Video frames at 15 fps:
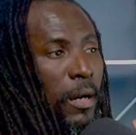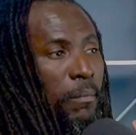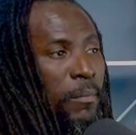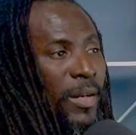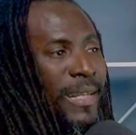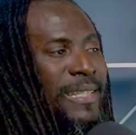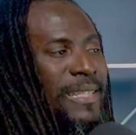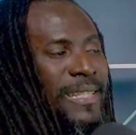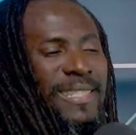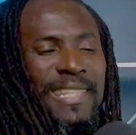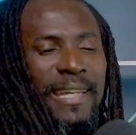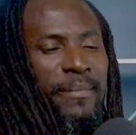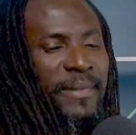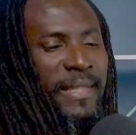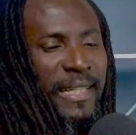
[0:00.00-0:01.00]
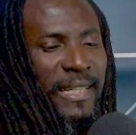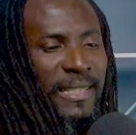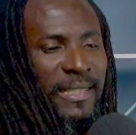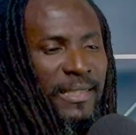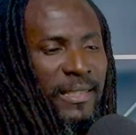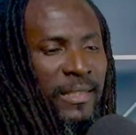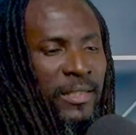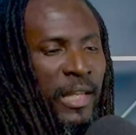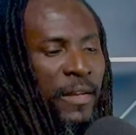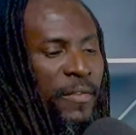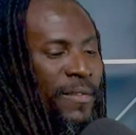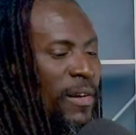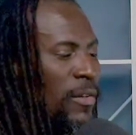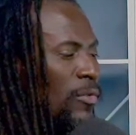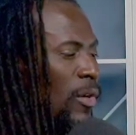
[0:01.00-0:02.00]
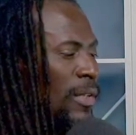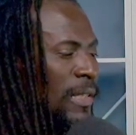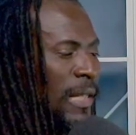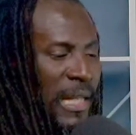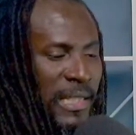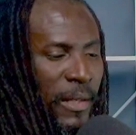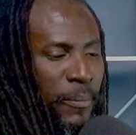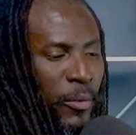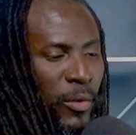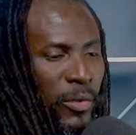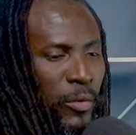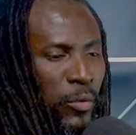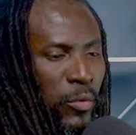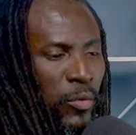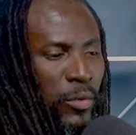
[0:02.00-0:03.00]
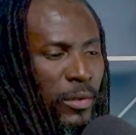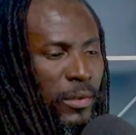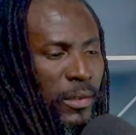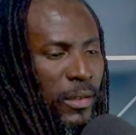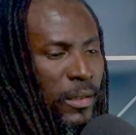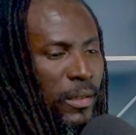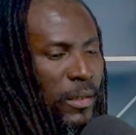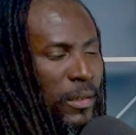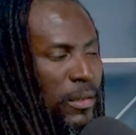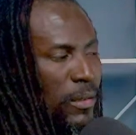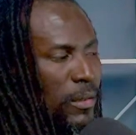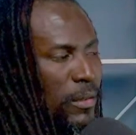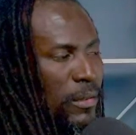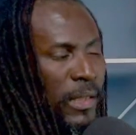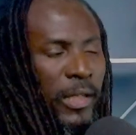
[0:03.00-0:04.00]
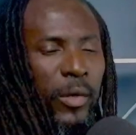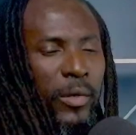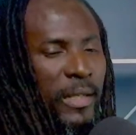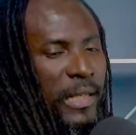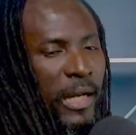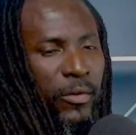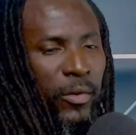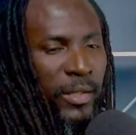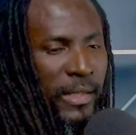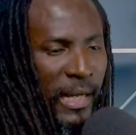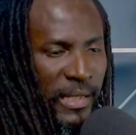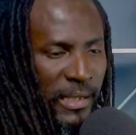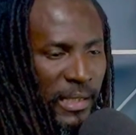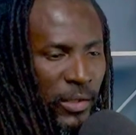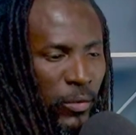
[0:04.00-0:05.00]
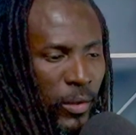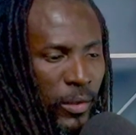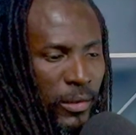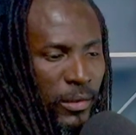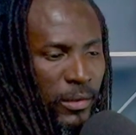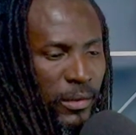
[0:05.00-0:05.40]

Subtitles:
But it's the same thing. So if you have a Rodecaster Pro 2, you don't need a Rodecaster Duo.